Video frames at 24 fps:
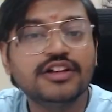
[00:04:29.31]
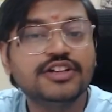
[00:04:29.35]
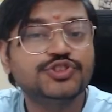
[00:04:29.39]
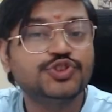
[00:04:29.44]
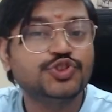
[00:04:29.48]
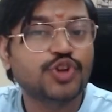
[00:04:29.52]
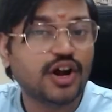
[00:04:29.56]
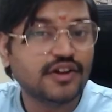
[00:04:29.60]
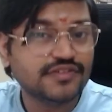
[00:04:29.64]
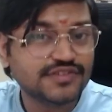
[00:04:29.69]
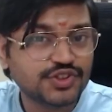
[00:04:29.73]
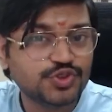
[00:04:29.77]

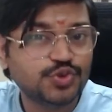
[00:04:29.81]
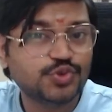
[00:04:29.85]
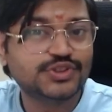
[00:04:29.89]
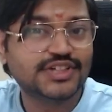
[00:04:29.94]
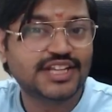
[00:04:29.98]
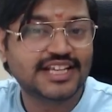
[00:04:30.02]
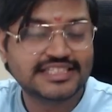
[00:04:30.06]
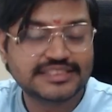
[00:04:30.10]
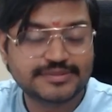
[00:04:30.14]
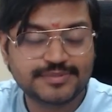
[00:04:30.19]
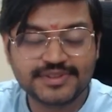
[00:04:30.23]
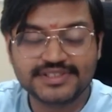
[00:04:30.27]
So after rook
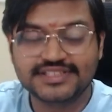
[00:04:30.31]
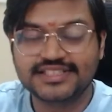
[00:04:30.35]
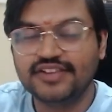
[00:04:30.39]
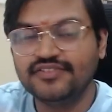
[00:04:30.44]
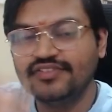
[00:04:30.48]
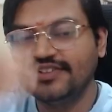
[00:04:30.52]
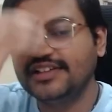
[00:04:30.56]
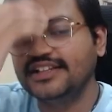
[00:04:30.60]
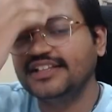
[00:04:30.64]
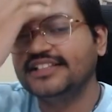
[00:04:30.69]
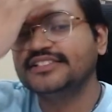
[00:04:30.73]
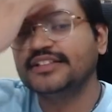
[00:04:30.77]
takes
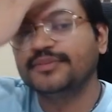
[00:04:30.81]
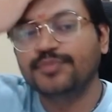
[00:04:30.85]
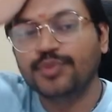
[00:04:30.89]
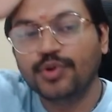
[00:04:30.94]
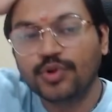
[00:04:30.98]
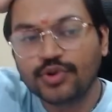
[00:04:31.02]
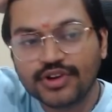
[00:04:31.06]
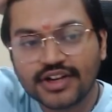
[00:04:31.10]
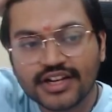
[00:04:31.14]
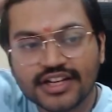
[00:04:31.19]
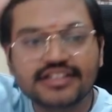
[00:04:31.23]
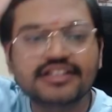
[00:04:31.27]
b7, his
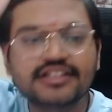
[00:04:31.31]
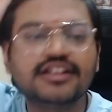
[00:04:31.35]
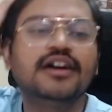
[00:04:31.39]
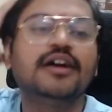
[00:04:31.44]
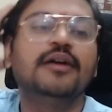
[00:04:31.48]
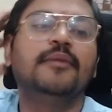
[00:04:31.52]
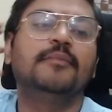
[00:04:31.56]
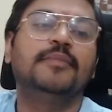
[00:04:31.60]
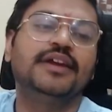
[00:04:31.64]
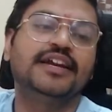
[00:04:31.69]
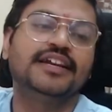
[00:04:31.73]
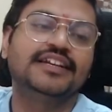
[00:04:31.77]

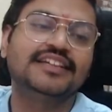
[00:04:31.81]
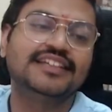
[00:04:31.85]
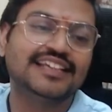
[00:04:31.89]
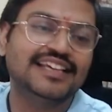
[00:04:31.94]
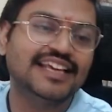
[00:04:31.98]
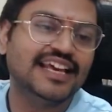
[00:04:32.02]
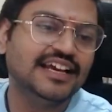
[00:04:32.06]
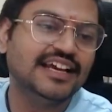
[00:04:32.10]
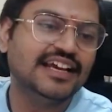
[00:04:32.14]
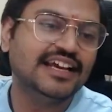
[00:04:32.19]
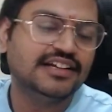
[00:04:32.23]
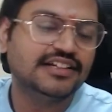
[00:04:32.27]
opponent played
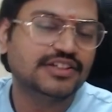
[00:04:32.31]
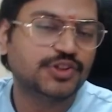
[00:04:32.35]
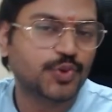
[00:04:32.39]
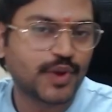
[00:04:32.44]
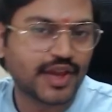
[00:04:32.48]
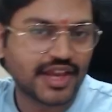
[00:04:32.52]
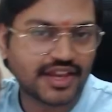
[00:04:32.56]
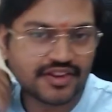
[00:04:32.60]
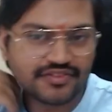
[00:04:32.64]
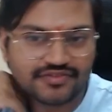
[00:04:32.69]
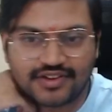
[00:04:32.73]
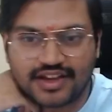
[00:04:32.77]
king to
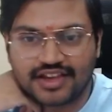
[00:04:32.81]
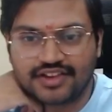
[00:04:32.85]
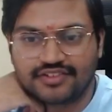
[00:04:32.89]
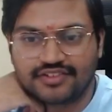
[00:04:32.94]
a5.